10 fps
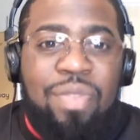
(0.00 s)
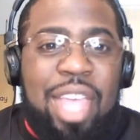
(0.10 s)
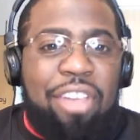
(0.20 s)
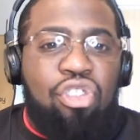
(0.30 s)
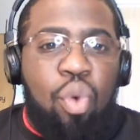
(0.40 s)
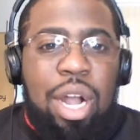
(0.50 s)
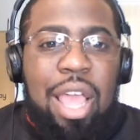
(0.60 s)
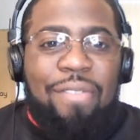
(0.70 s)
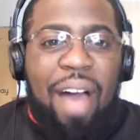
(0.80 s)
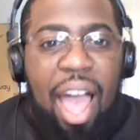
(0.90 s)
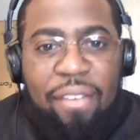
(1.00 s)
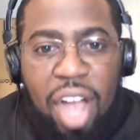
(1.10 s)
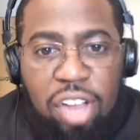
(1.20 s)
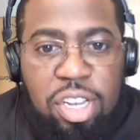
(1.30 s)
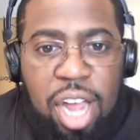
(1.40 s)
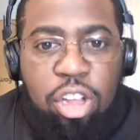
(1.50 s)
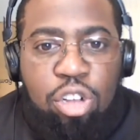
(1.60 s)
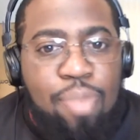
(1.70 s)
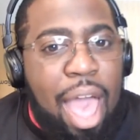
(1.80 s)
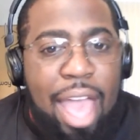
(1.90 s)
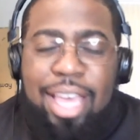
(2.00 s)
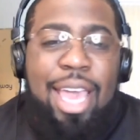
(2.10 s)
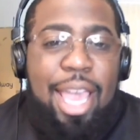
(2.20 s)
That's $2,500 back